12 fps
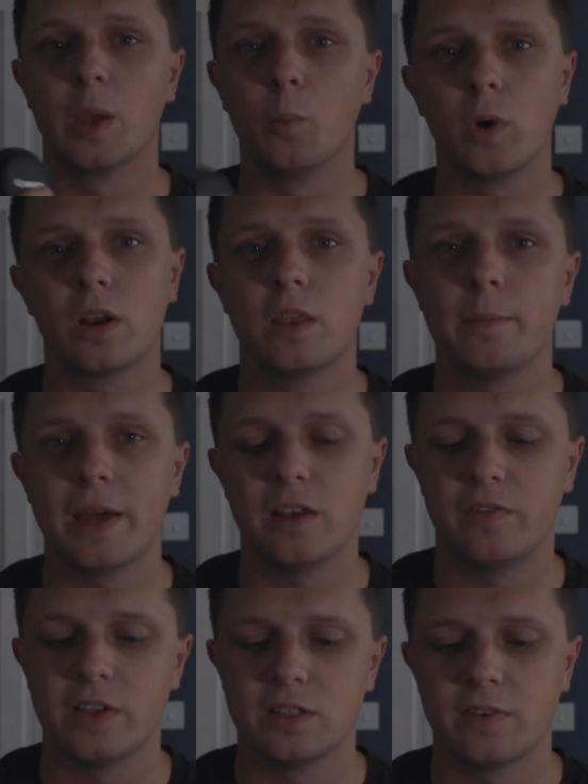And one of the
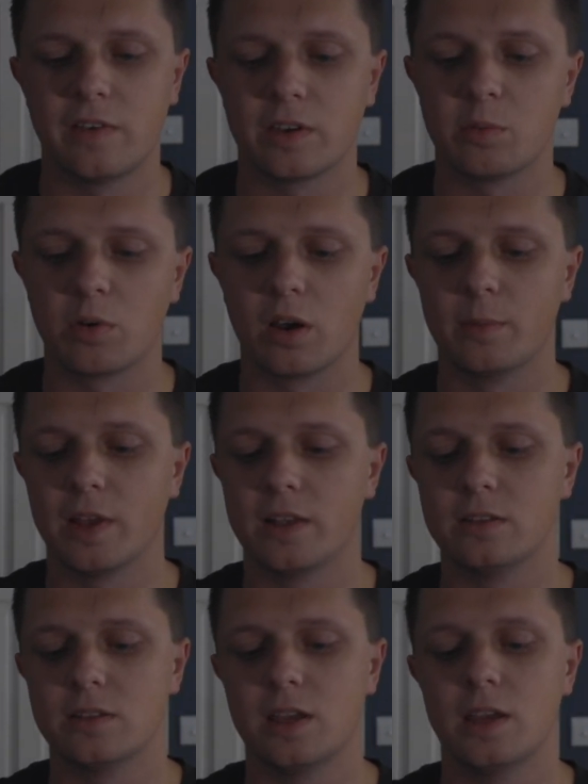benefits of having a prime
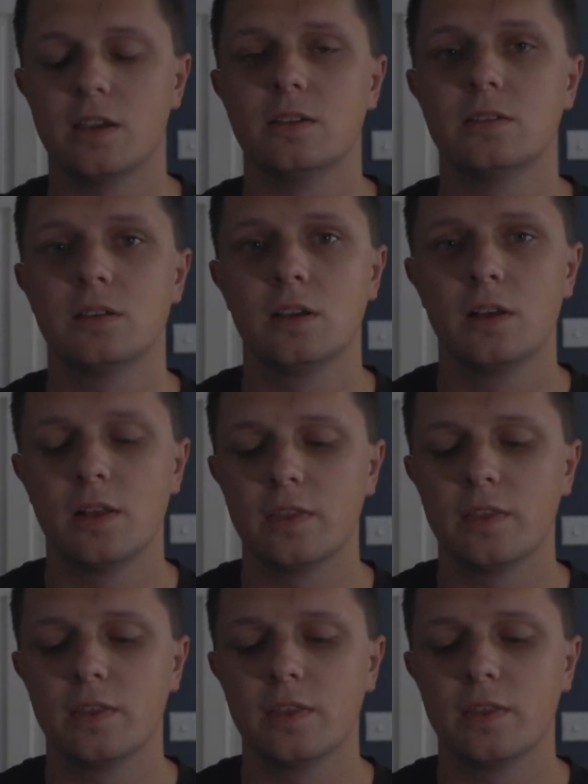lens is